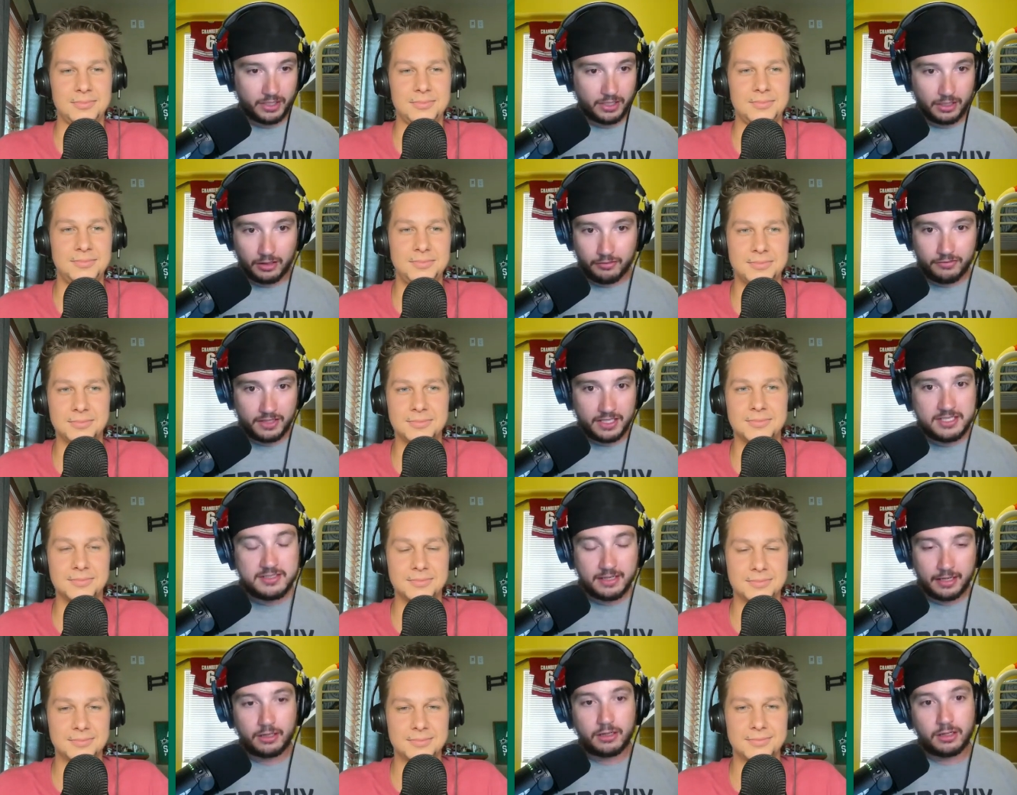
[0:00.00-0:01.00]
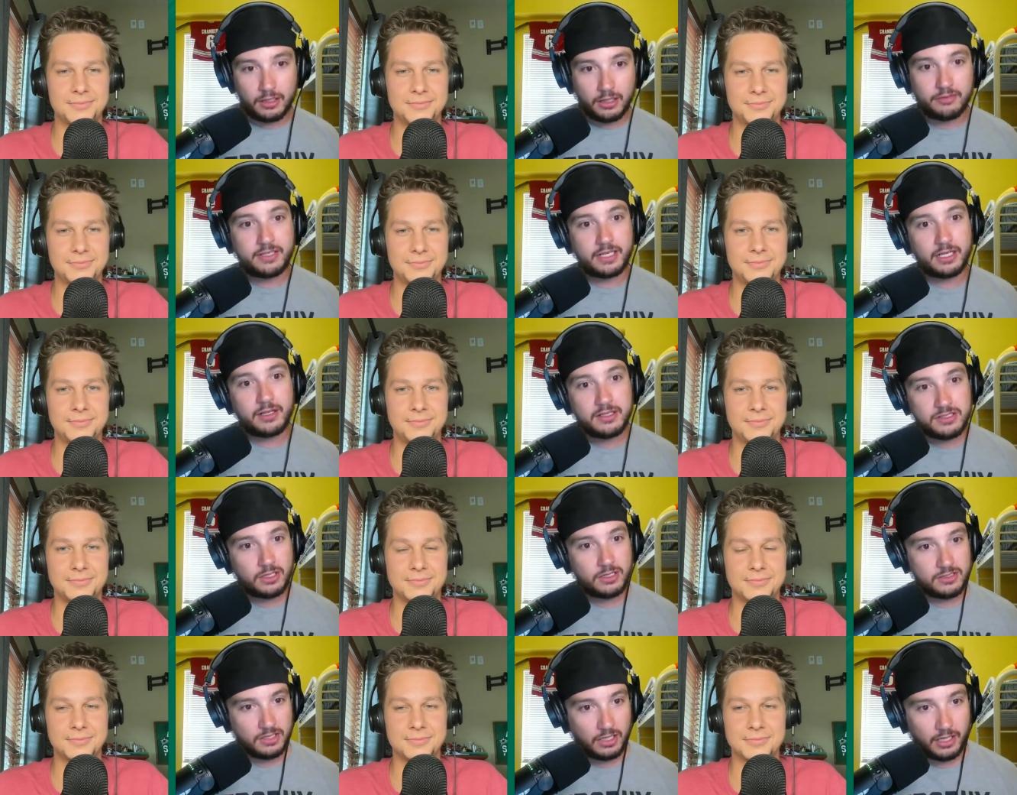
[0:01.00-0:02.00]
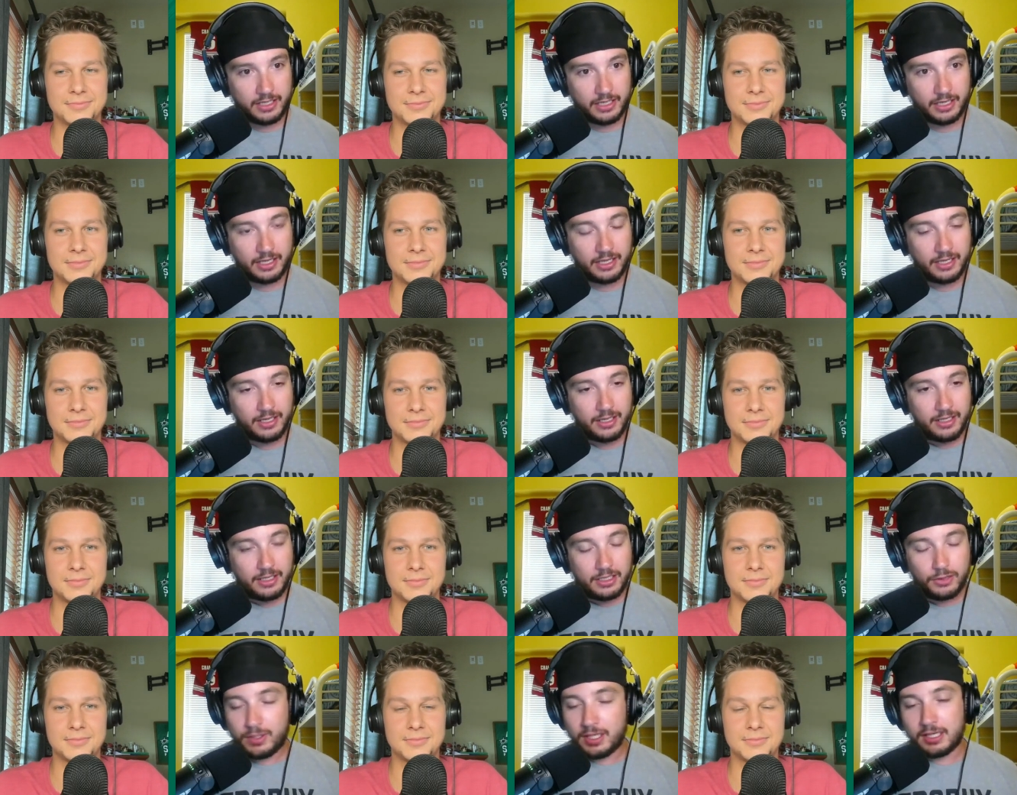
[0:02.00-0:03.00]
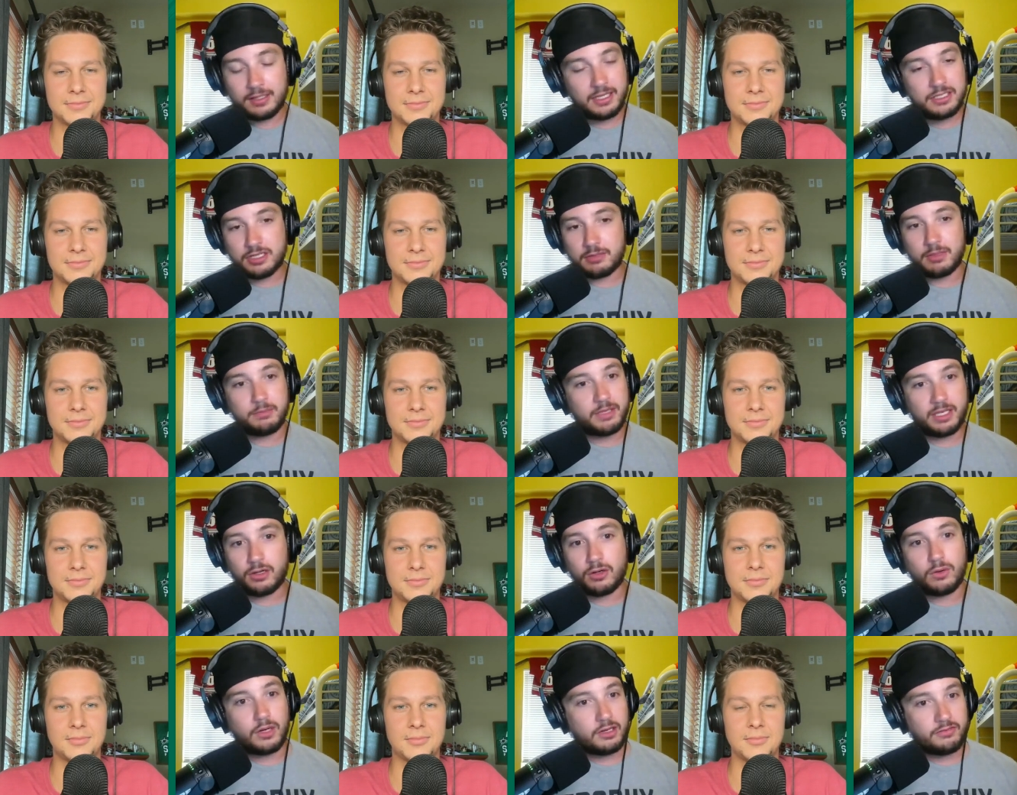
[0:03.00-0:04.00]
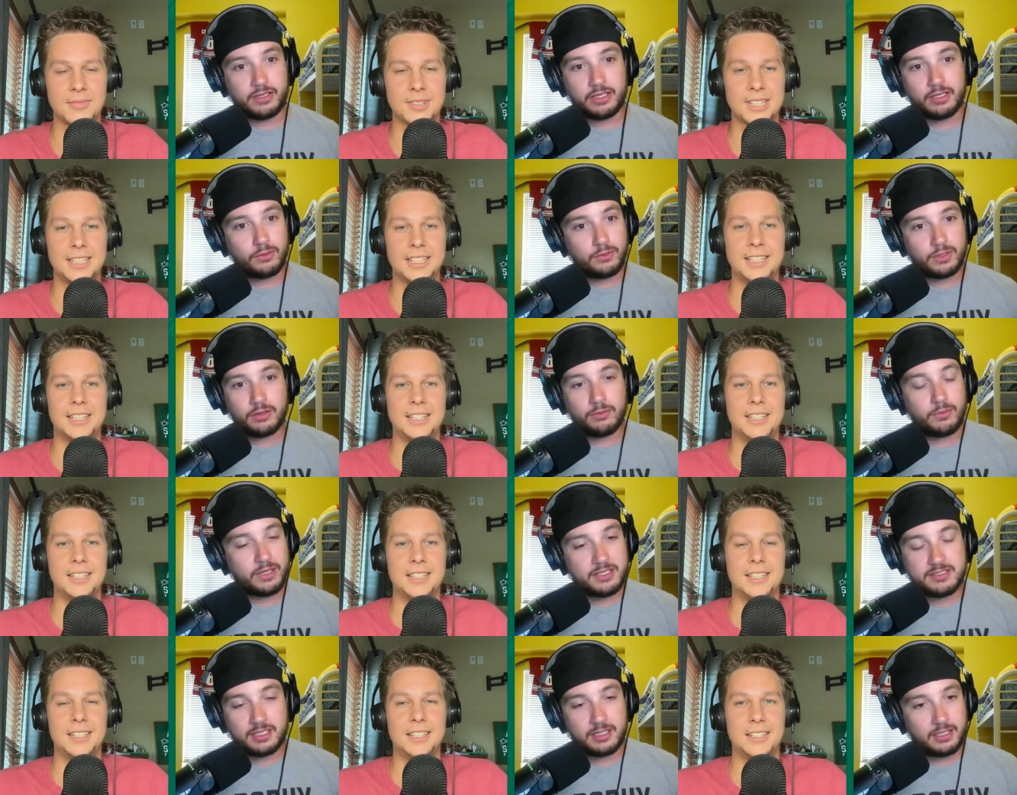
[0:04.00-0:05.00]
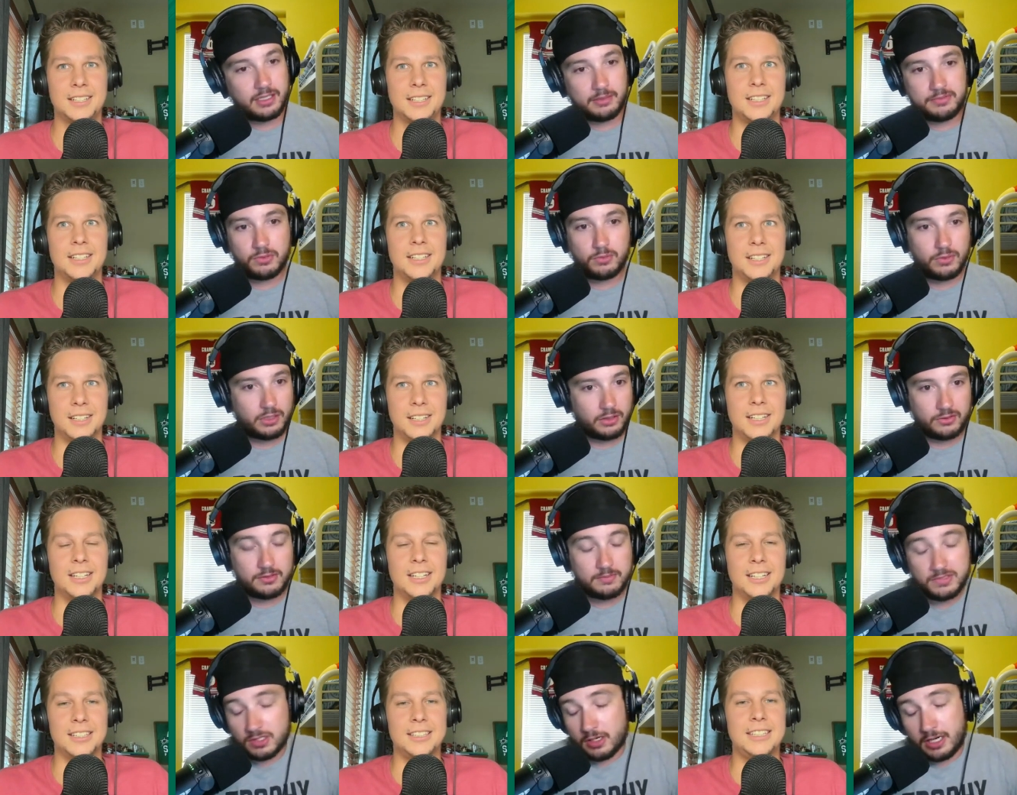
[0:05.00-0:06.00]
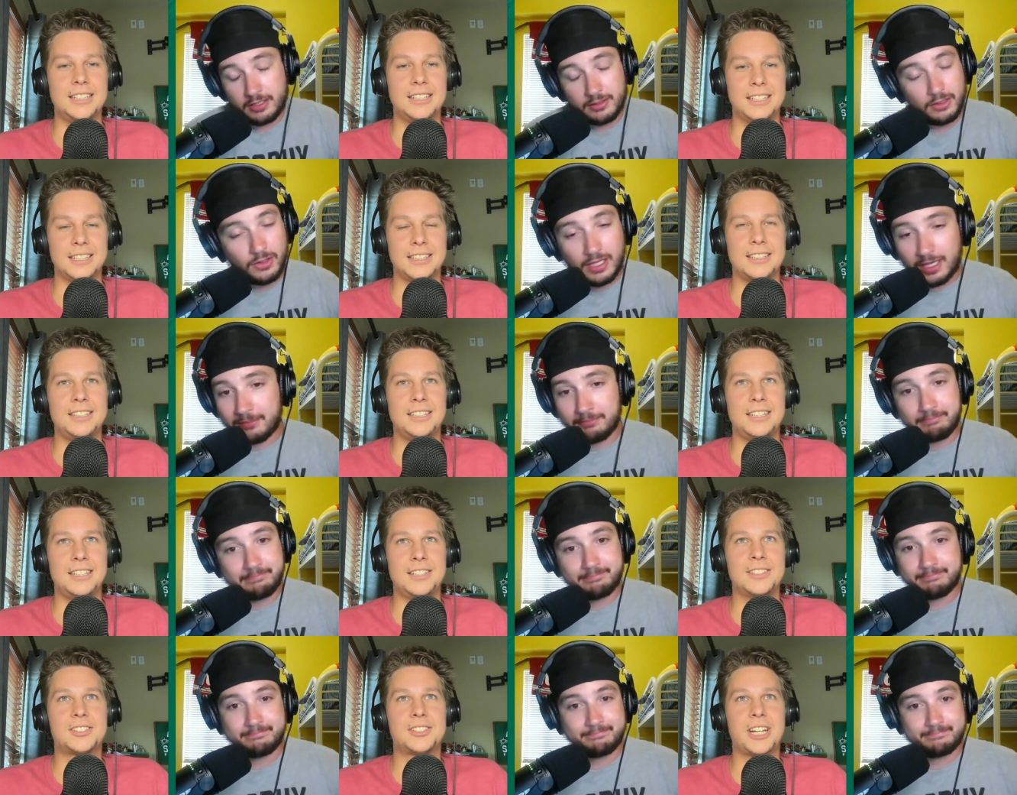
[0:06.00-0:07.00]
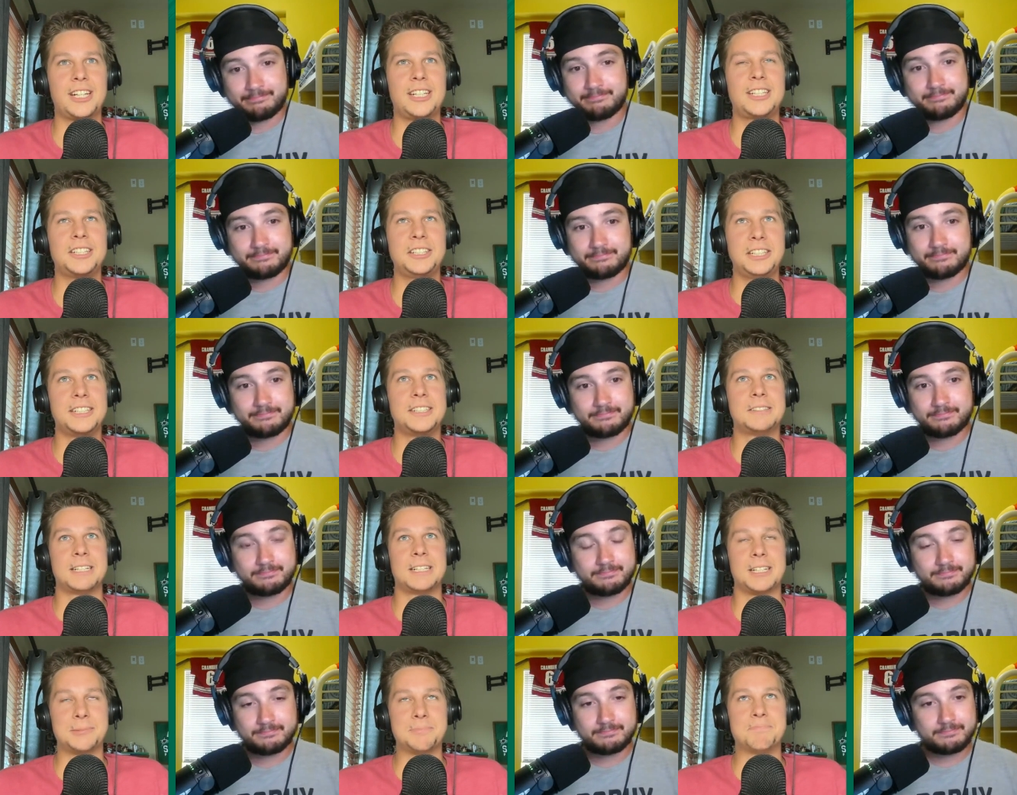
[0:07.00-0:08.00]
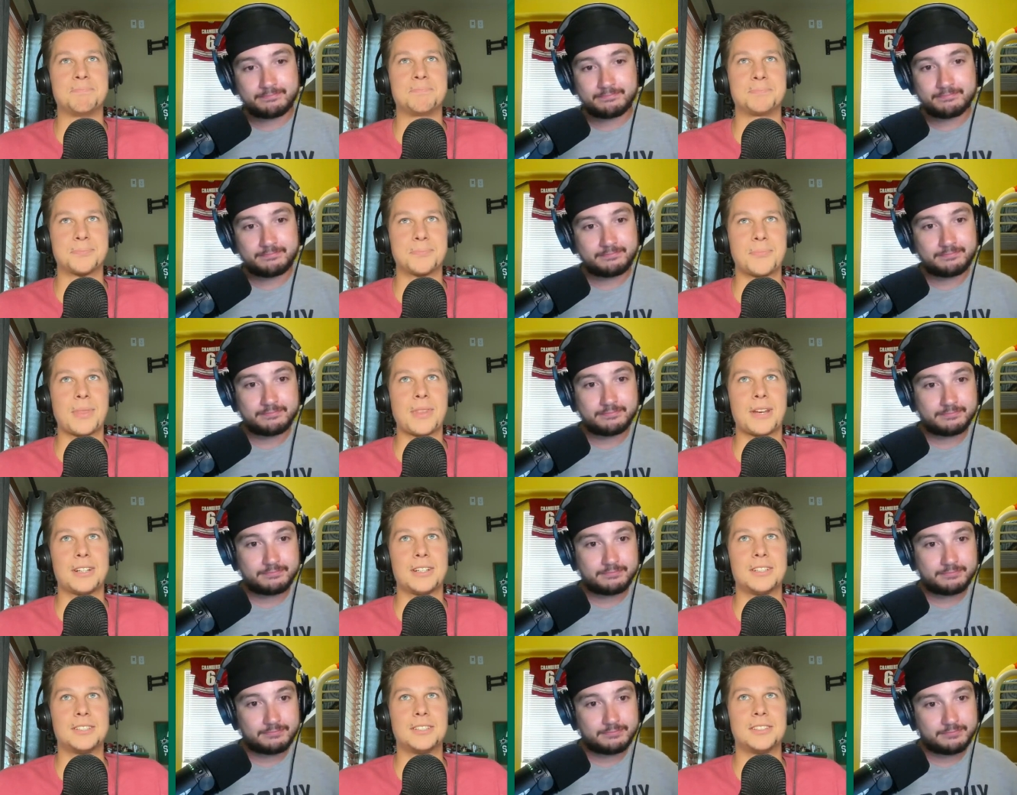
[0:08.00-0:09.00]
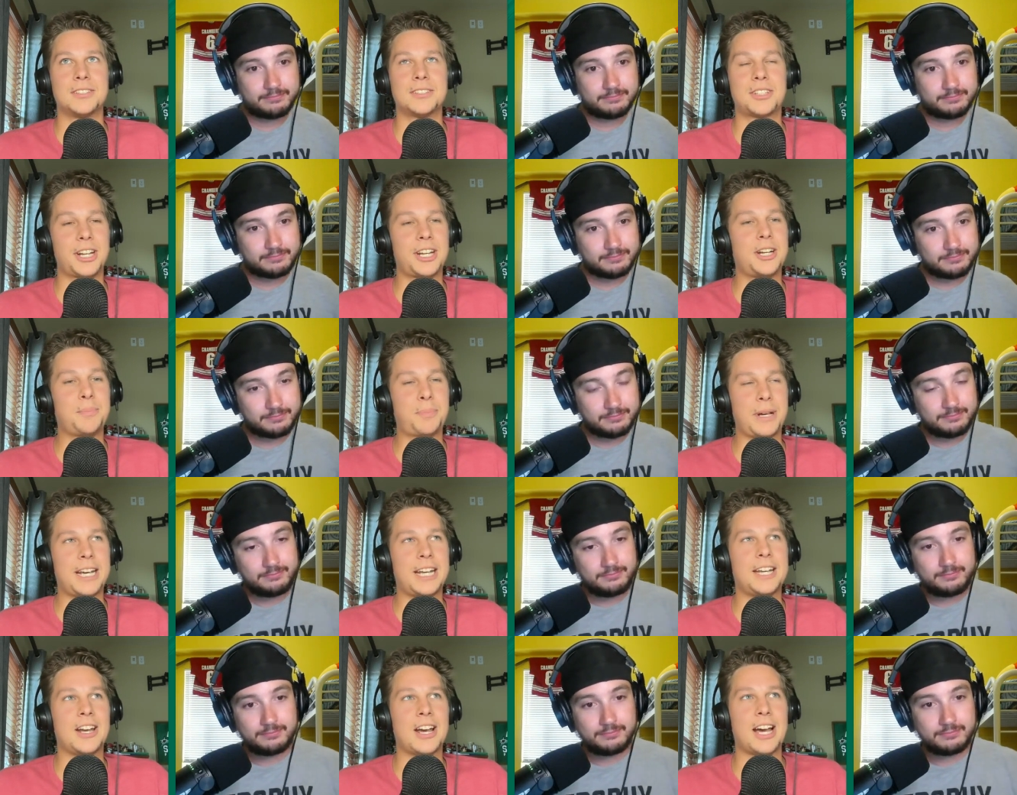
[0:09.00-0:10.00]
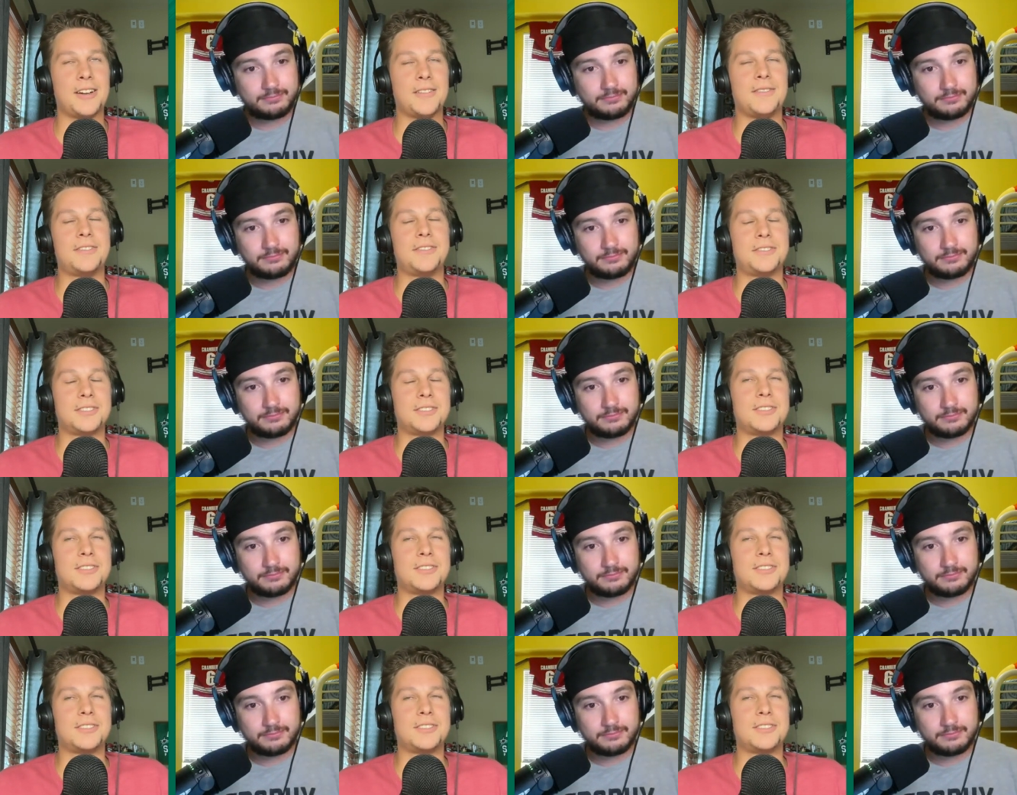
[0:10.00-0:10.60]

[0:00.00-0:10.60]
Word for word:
Speaker 1: of this era of Dallas Stars hockey you can't let Jamie Benn go off and go win a Stanley Cup somewhere
Speaker 2: else. I'm sorry, you can't. Seguin and um, Seguin and Benn have